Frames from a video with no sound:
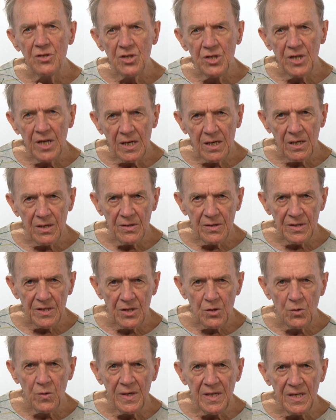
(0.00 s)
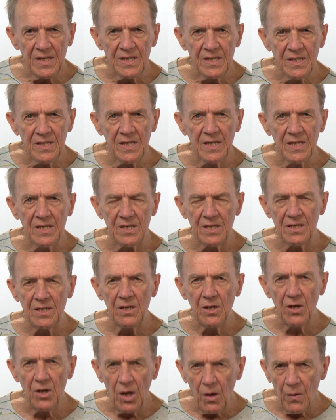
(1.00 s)
check the 26
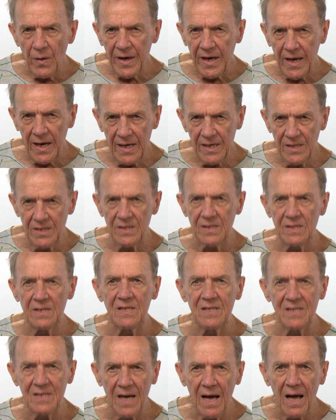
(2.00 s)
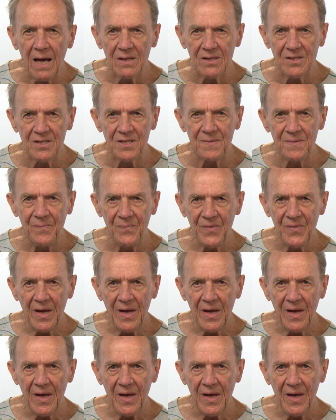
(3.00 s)
lowercase sounds.